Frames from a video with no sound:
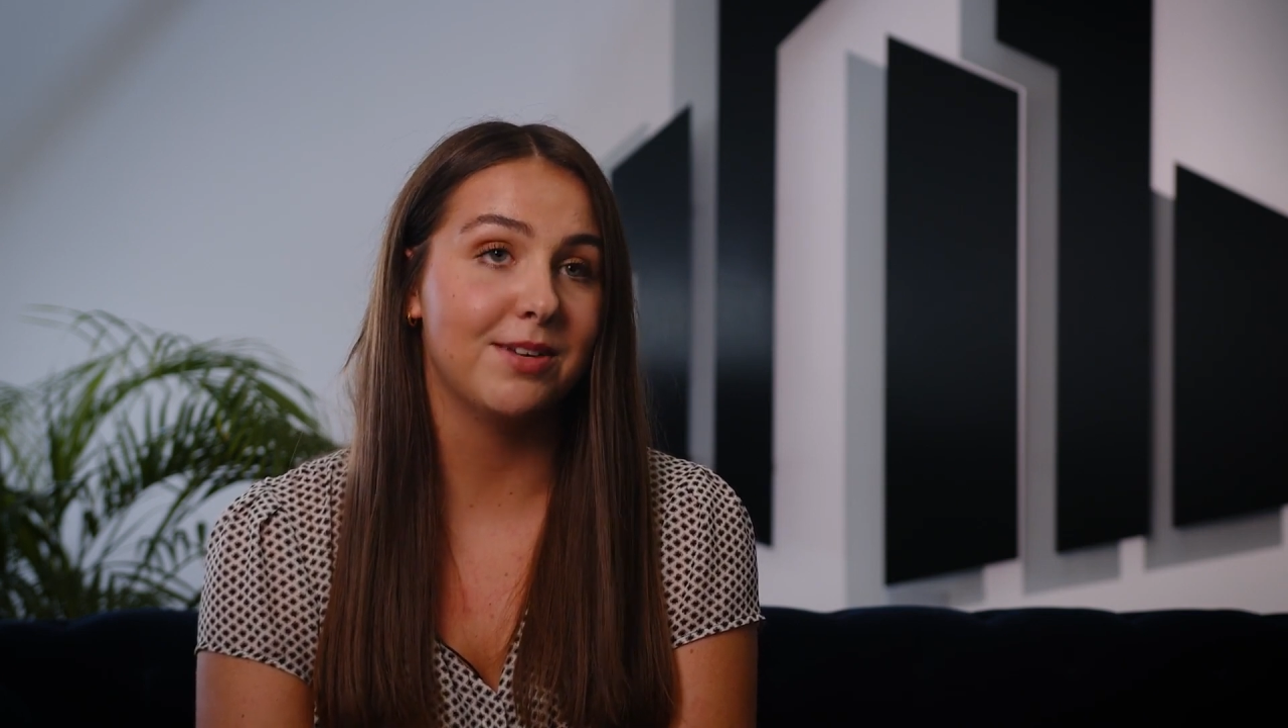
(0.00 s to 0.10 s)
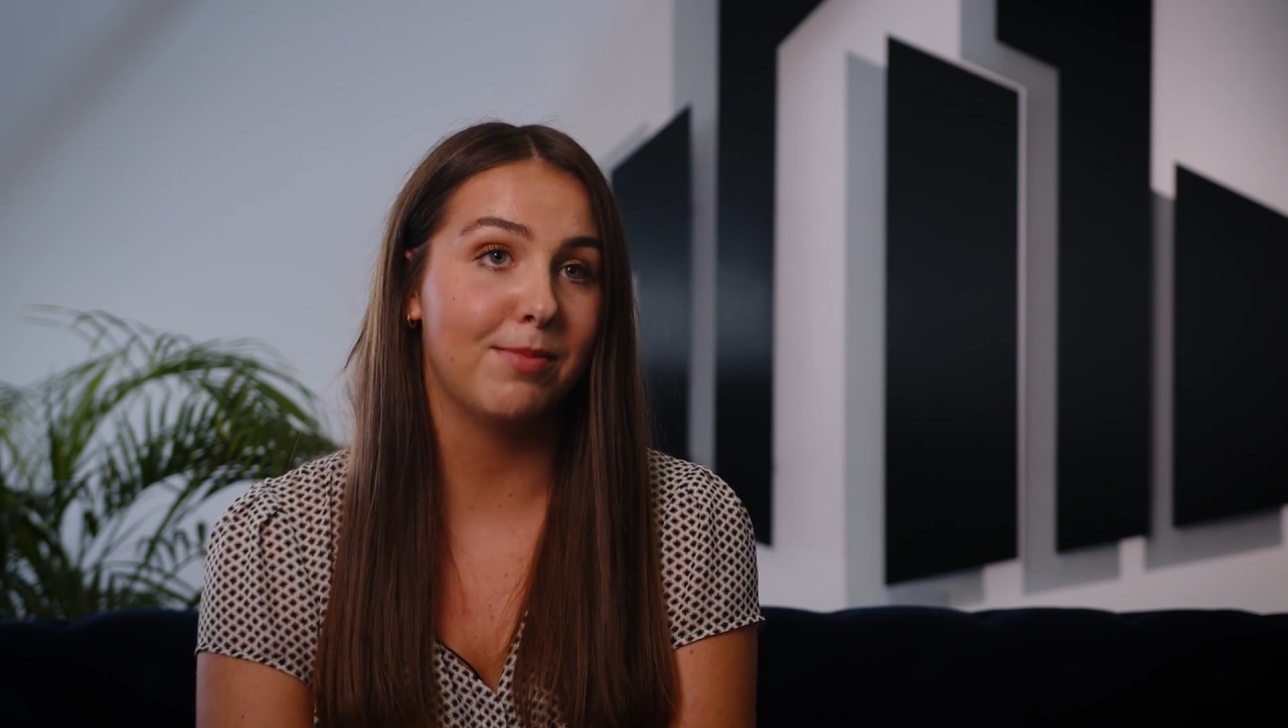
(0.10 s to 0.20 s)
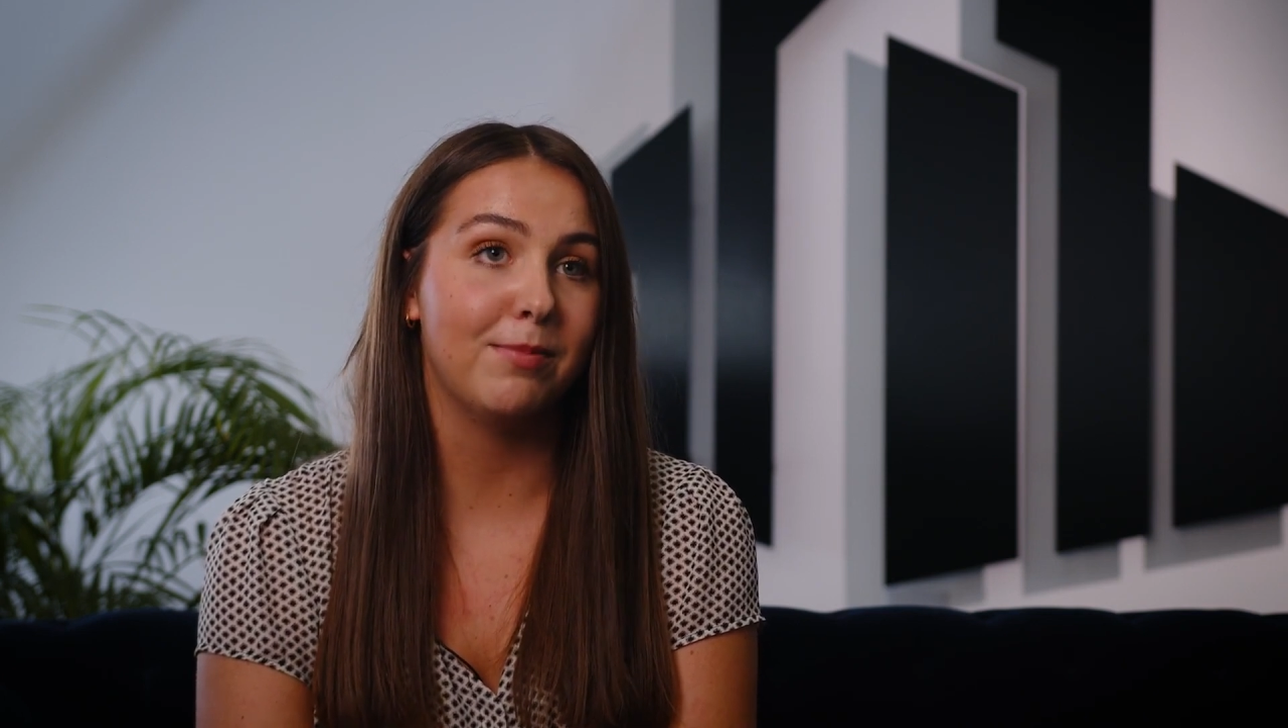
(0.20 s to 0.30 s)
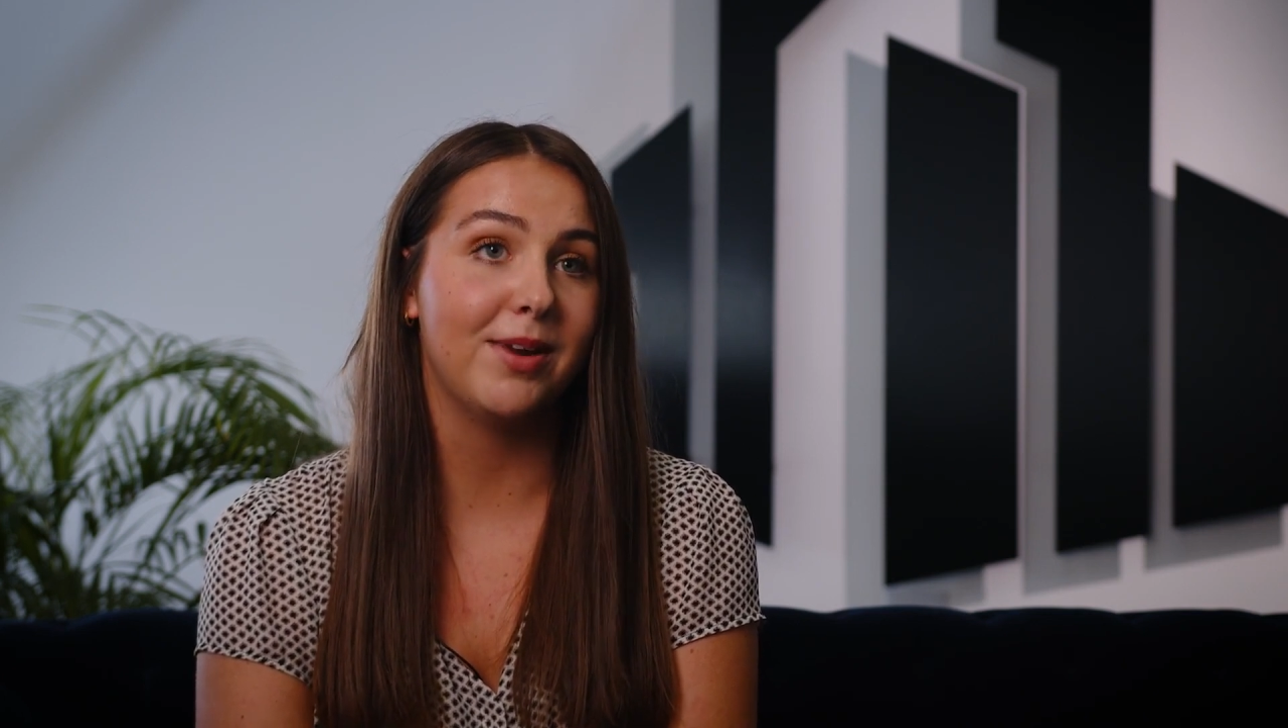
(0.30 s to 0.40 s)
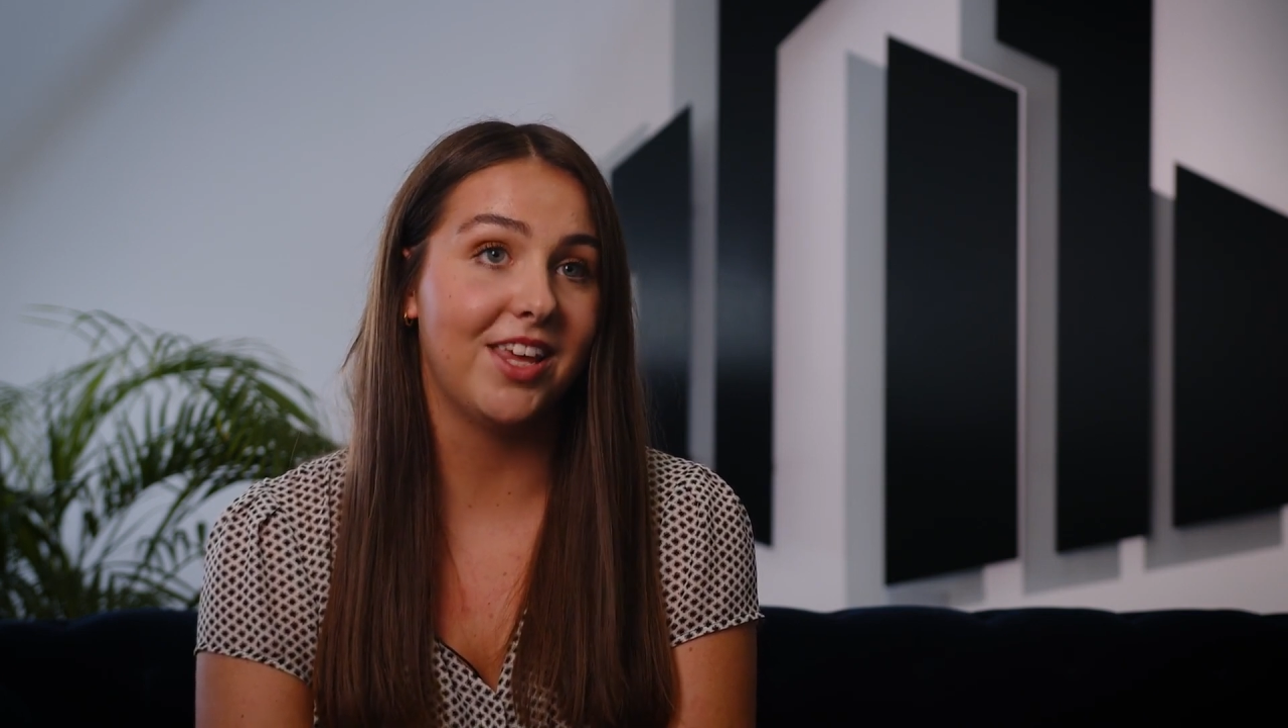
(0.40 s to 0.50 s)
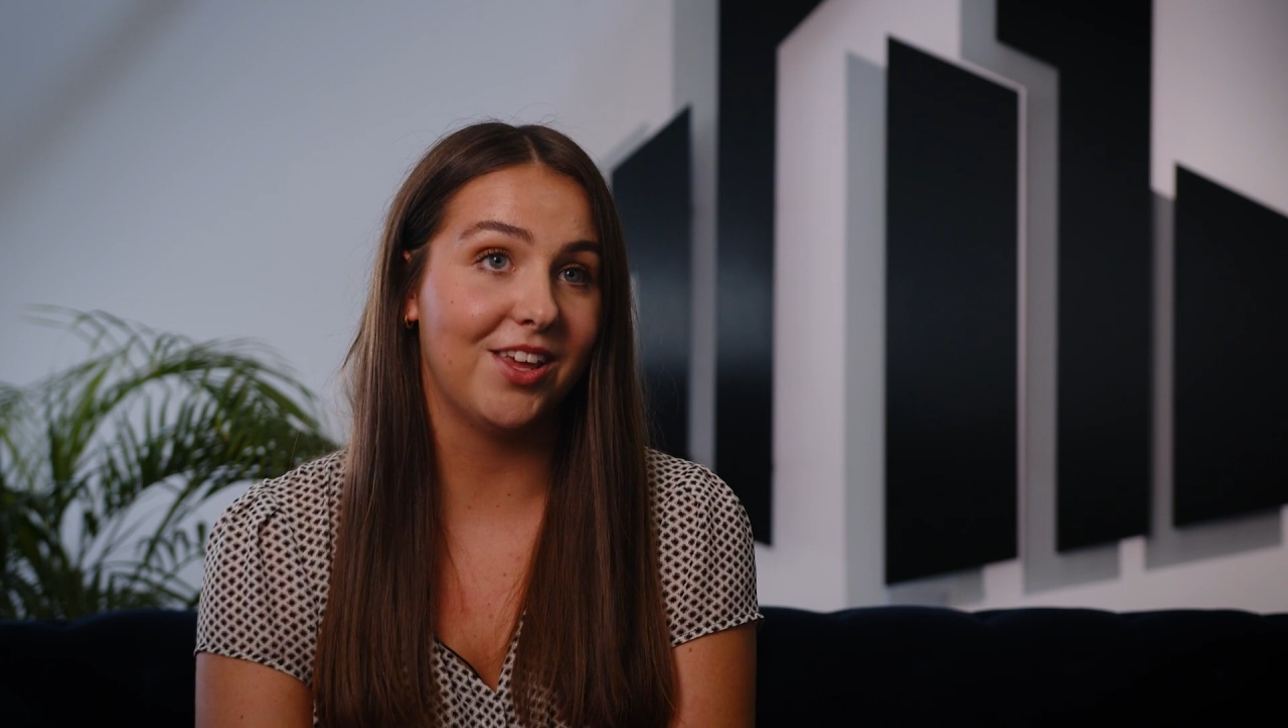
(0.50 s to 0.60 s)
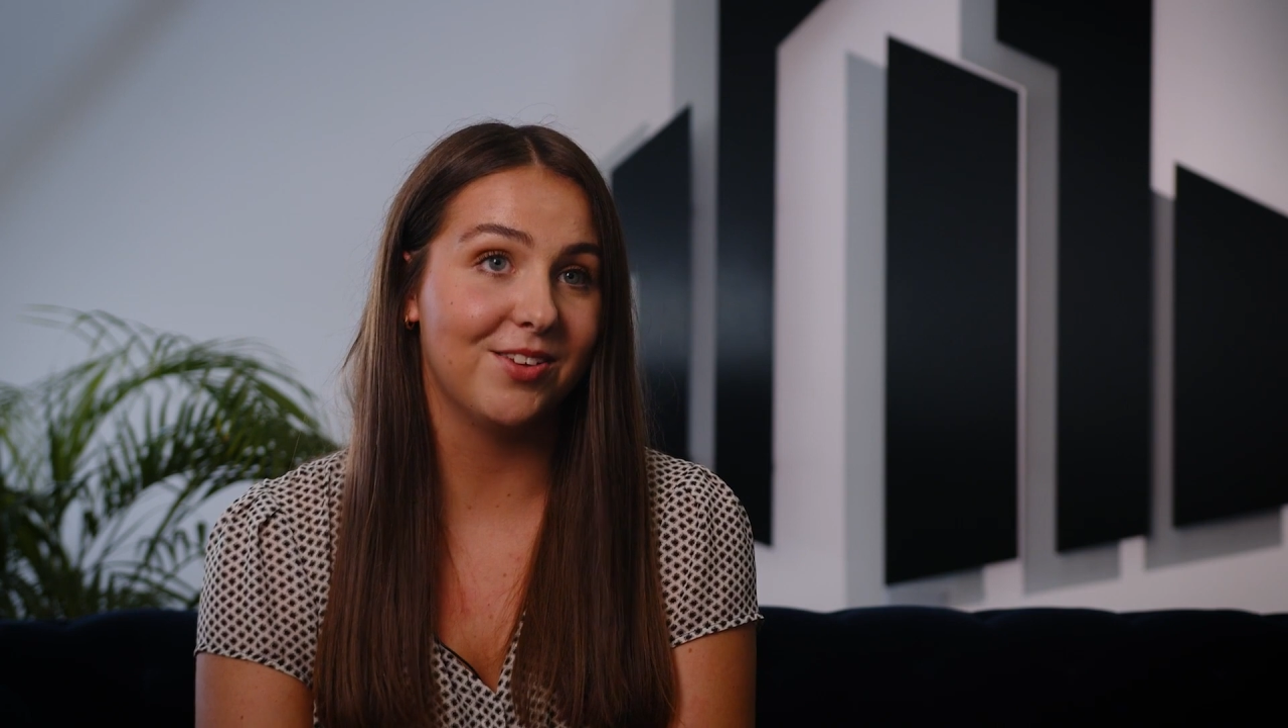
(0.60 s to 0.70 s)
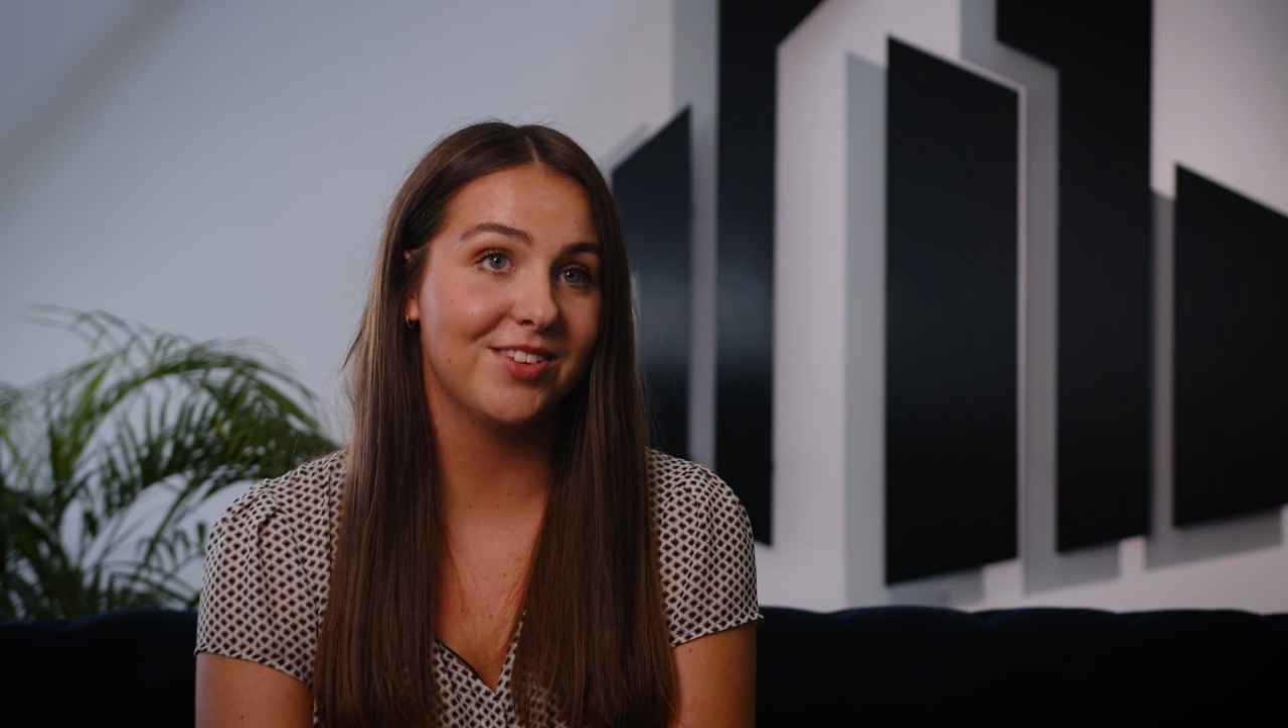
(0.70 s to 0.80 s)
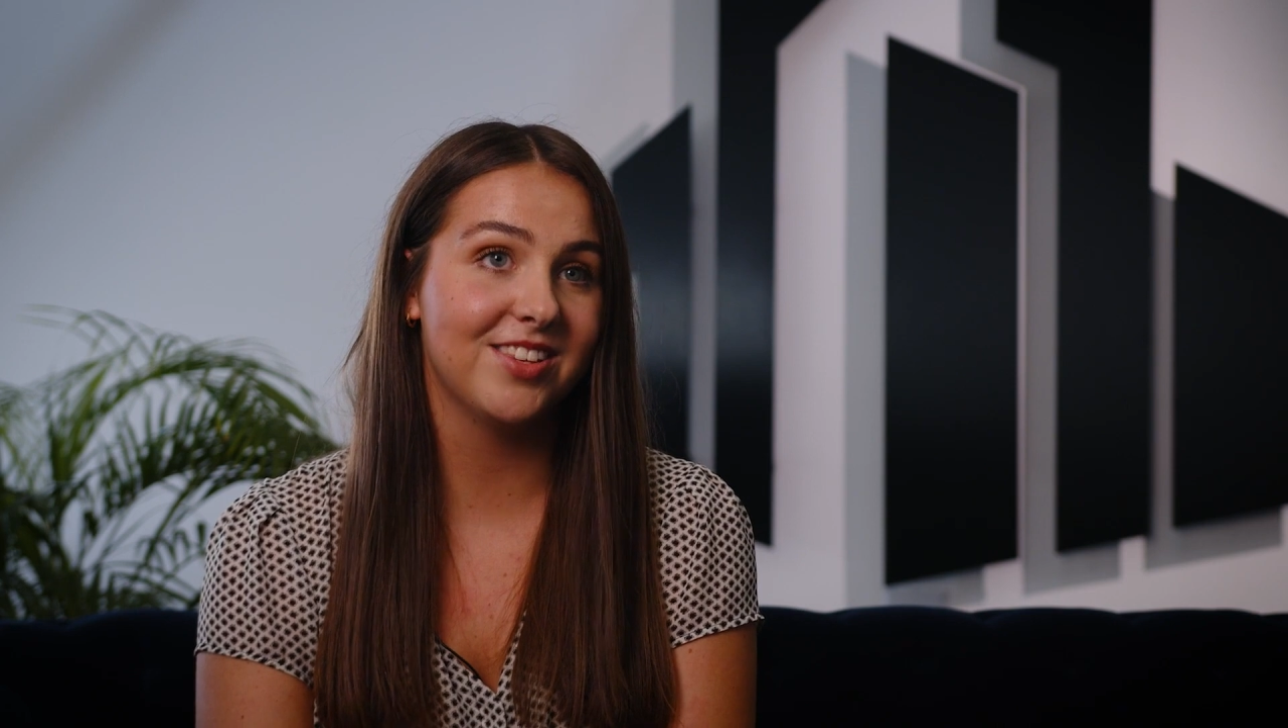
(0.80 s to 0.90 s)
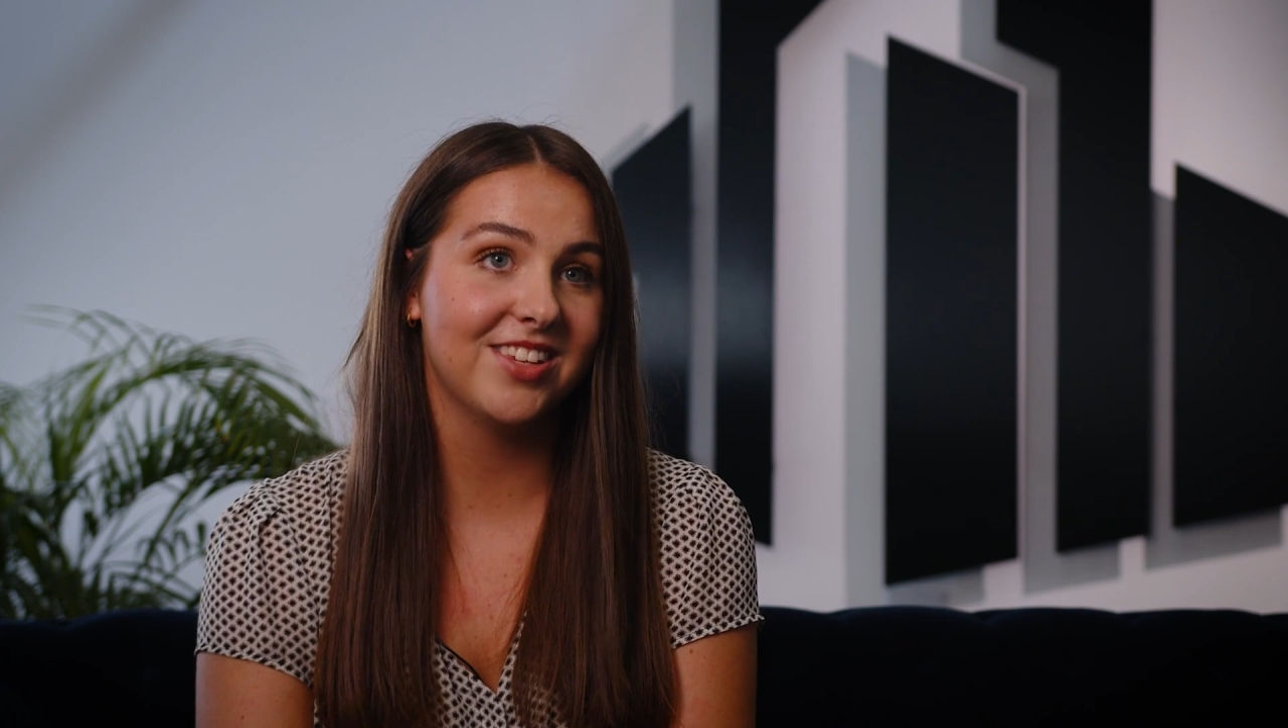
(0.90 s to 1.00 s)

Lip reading: to public use.